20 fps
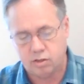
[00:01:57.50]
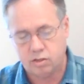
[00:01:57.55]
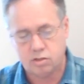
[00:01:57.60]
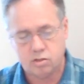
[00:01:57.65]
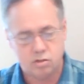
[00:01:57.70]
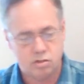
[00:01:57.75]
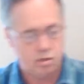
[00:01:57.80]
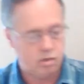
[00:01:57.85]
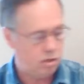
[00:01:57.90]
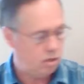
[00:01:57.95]
this
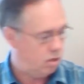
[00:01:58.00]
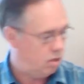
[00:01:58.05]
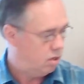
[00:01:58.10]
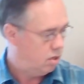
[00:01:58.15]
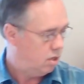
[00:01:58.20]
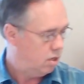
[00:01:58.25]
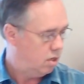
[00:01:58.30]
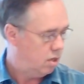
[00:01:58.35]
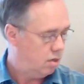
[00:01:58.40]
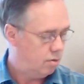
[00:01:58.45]
is the
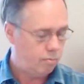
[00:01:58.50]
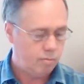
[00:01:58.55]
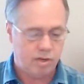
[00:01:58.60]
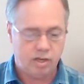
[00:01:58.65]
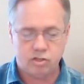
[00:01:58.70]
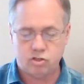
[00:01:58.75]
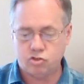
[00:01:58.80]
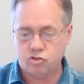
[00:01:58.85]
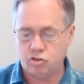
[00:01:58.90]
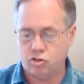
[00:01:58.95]

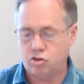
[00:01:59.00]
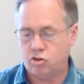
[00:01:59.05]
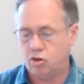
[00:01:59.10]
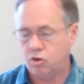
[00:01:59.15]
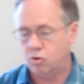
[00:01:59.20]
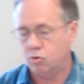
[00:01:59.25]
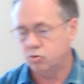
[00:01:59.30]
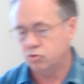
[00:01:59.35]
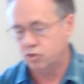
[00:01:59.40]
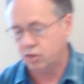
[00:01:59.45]
Manchester
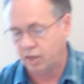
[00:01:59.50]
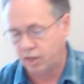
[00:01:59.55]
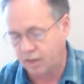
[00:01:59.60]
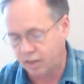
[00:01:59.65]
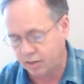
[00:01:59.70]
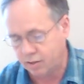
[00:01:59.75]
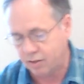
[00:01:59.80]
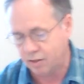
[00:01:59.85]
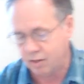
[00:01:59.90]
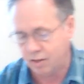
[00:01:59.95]
codes
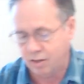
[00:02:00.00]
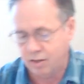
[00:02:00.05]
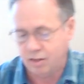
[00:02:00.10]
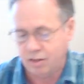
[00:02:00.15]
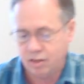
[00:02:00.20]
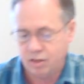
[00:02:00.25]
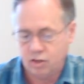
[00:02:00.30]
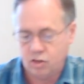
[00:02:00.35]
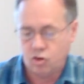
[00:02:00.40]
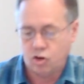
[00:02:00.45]
and the
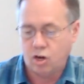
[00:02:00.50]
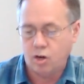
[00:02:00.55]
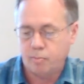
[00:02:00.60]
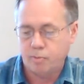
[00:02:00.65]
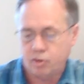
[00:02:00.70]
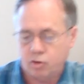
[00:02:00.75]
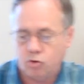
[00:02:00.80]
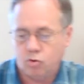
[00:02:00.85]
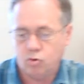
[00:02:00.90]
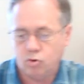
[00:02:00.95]

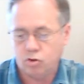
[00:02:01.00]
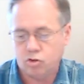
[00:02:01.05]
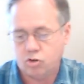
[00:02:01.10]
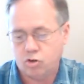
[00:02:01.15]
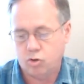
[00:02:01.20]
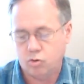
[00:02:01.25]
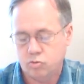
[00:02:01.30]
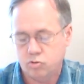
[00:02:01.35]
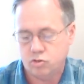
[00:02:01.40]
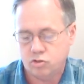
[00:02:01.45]
Common Core
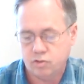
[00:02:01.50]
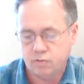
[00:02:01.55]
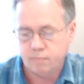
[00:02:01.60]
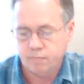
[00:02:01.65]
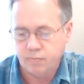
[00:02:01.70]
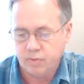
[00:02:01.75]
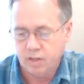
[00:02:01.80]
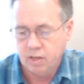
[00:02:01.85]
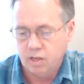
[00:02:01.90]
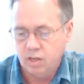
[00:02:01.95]
codes.
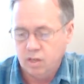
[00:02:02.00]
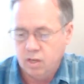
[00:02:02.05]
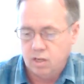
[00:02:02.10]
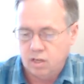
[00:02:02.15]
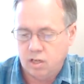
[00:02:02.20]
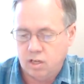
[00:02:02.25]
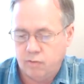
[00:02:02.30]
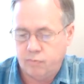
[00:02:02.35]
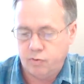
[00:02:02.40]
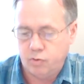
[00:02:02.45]

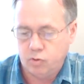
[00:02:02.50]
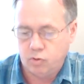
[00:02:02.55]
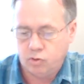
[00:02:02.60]
If you